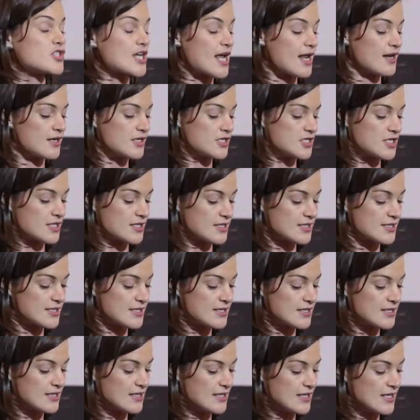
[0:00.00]

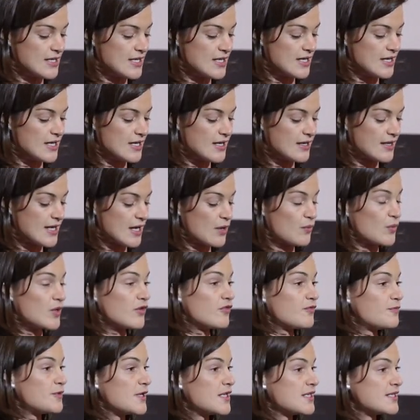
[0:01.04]
challenges that
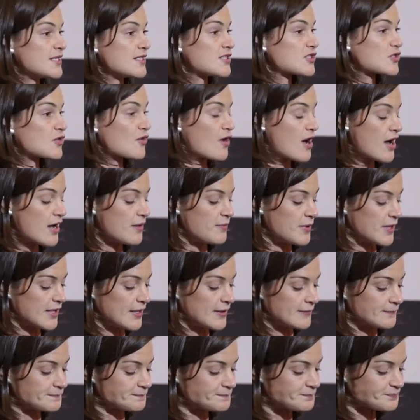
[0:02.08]
we've been
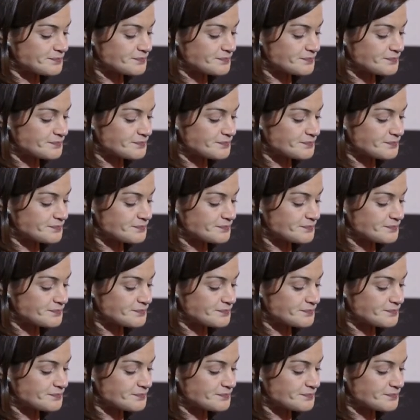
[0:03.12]
describing,